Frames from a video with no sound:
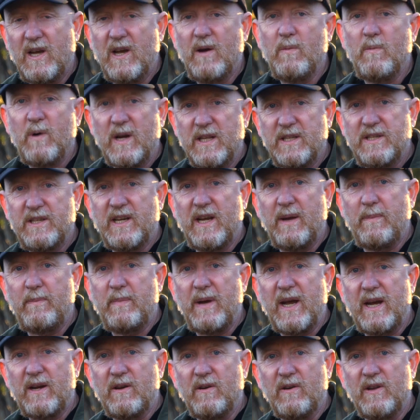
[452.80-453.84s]
And once you get
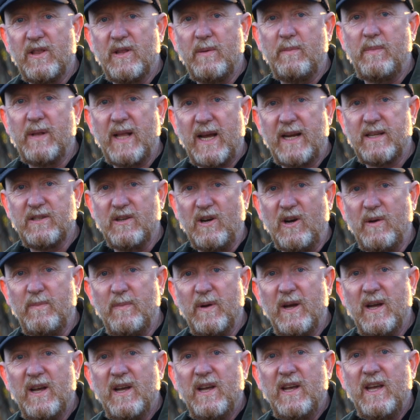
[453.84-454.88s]
back onto the blacktop,
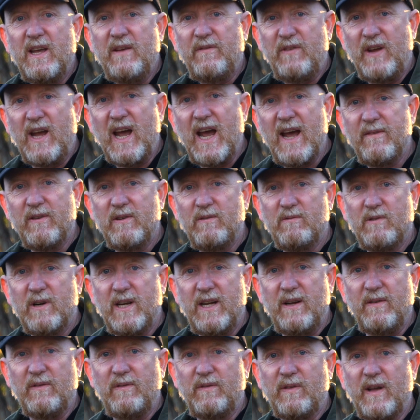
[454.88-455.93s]
if you haven't
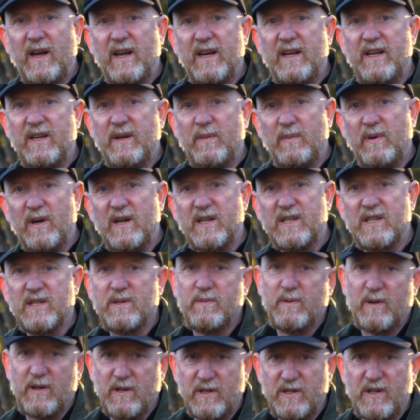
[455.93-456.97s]
re-inflated your
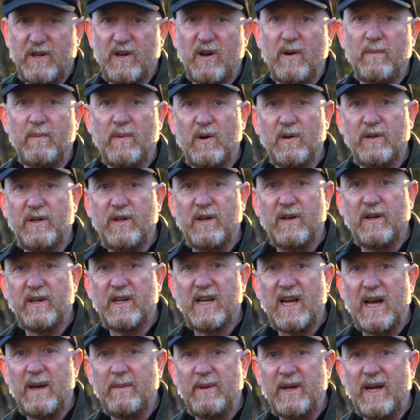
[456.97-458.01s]
pressures because you've got more dirt
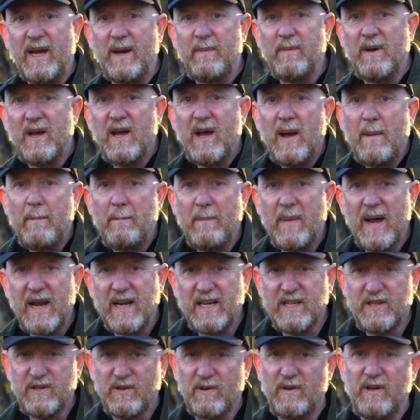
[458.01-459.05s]
coming up,
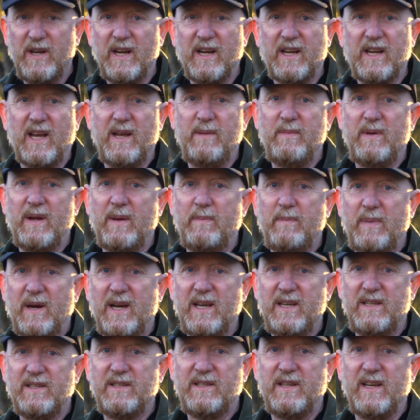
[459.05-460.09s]
make sure you keep your
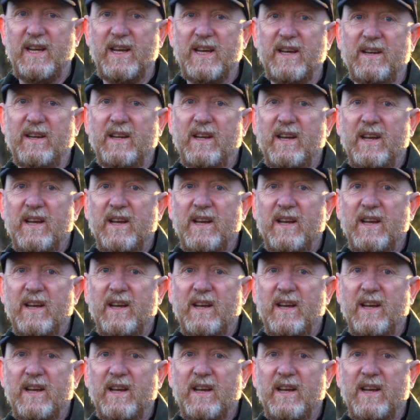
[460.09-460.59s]
pace down.